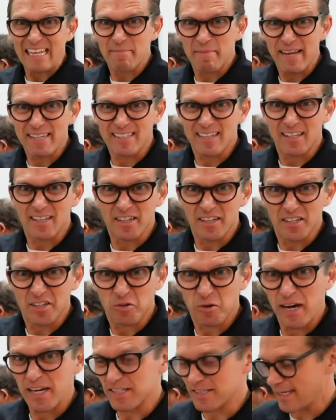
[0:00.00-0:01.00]
Cleaning may sound
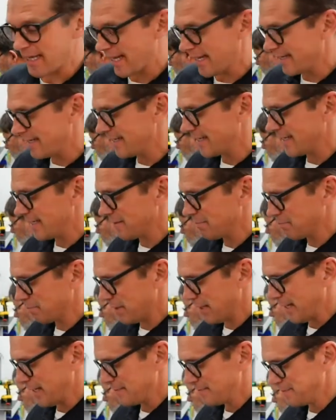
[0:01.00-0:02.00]
like a crazy
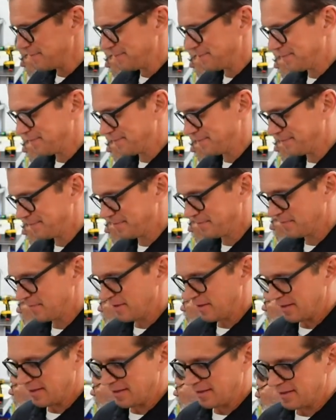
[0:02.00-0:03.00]
idea, but
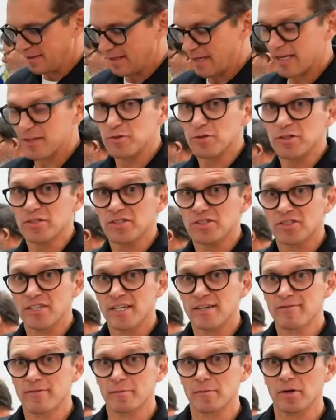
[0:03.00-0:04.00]
as you can
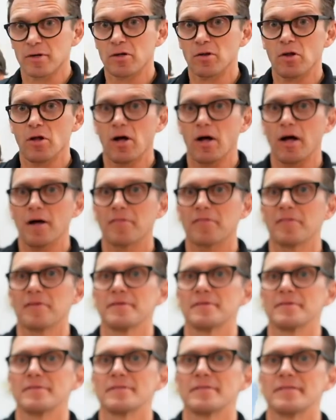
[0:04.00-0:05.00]
see from the
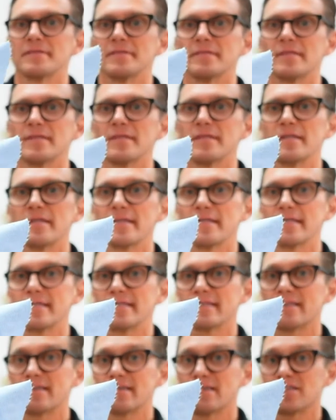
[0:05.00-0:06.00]
cloth,
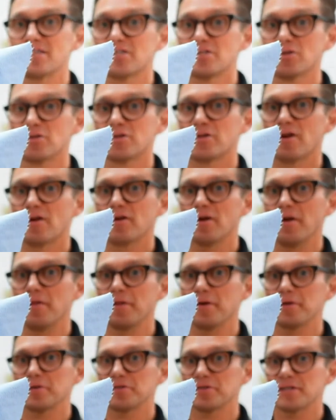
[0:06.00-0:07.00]
there is still dirt
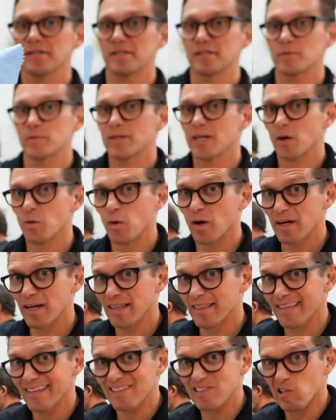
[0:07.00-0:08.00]
on those things, and we don't
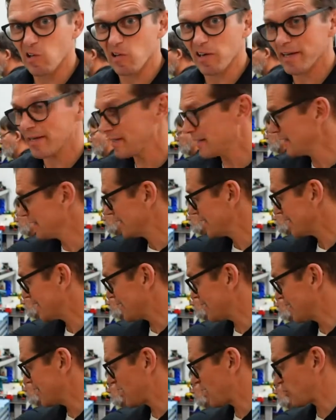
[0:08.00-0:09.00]
want anything dirty
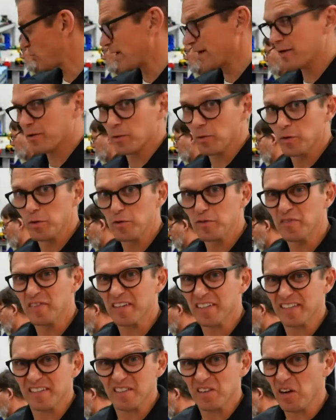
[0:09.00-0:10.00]
getting in that ring
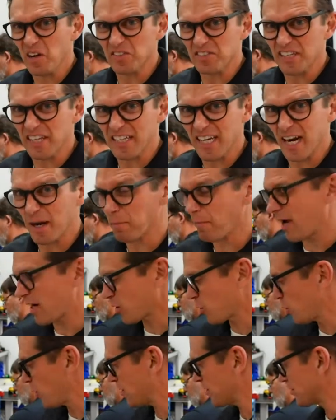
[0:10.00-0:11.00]
groove and cause any kind of
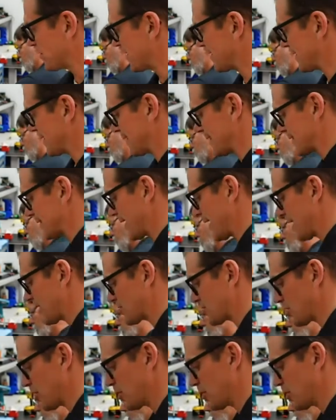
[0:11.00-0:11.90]
microwave or anything like that.